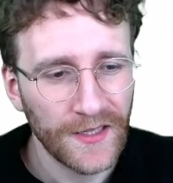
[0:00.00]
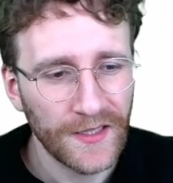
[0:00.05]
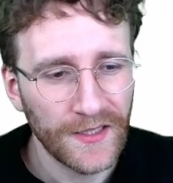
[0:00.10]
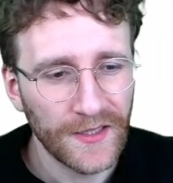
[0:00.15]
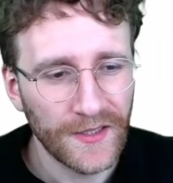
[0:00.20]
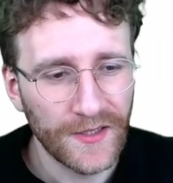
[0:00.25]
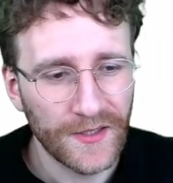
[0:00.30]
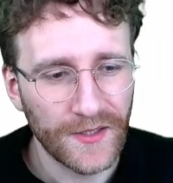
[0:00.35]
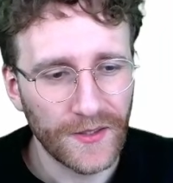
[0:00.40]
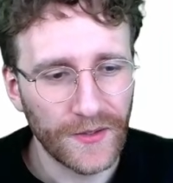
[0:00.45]

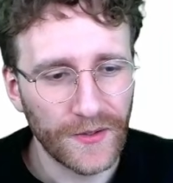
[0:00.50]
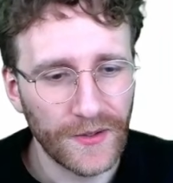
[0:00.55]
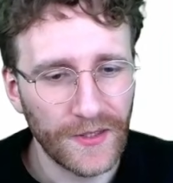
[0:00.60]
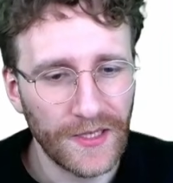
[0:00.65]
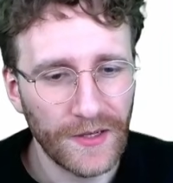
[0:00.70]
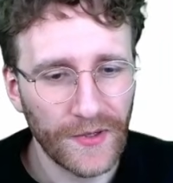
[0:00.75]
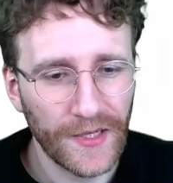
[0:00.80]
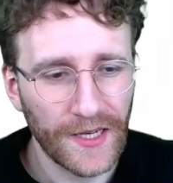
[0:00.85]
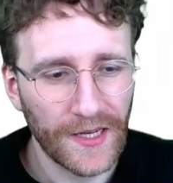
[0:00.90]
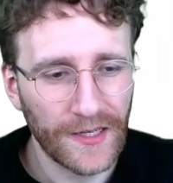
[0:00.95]
So
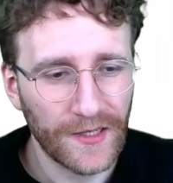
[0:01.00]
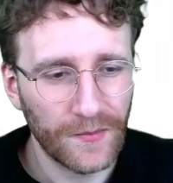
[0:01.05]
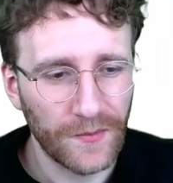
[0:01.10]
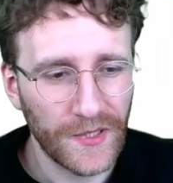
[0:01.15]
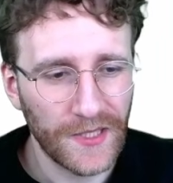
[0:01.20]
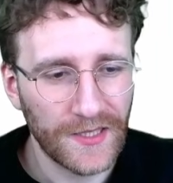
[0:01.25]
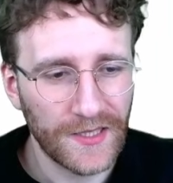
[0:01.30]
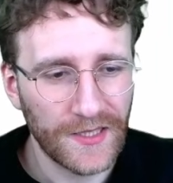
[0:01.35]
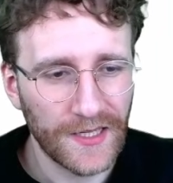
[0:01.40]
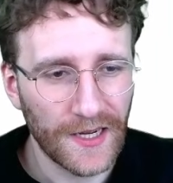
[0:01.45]
here we're getting
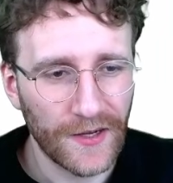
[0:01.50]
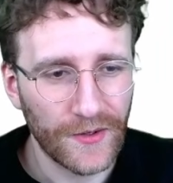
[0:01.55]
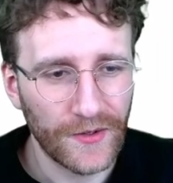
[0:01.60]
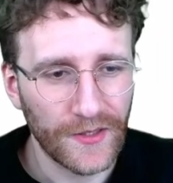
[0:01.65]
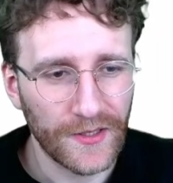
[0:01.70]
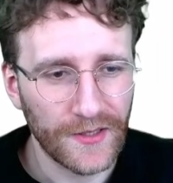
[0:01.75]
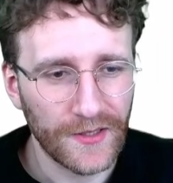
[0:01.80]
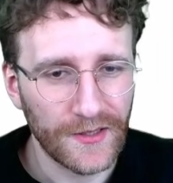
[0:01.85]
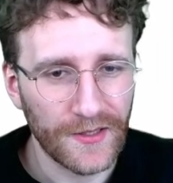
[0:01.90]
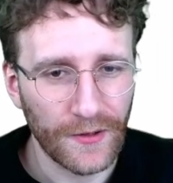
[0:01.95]
beat down,
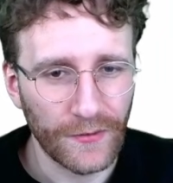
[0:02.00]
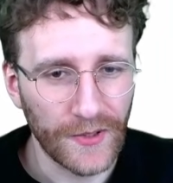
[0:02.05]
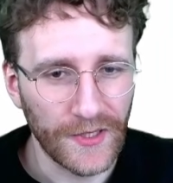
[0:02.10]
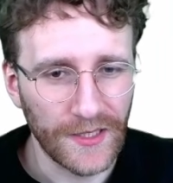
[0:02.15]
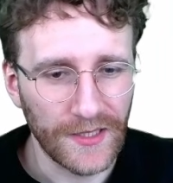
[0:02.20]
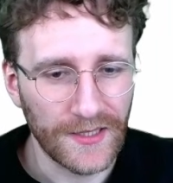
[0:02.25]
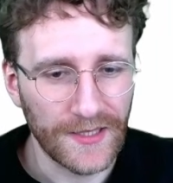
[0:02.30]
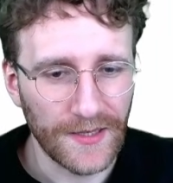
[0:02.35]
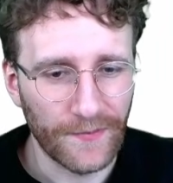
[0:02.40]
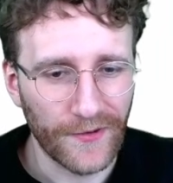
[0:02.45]
and now we
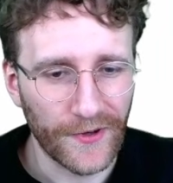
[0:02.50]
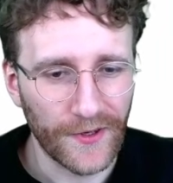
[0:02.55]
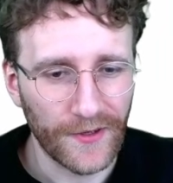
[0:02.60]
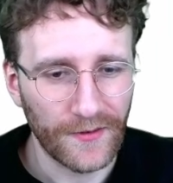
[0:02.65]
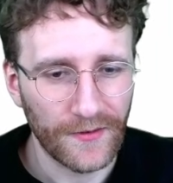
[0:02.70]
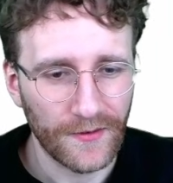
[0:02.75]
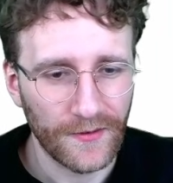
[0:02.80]
need something.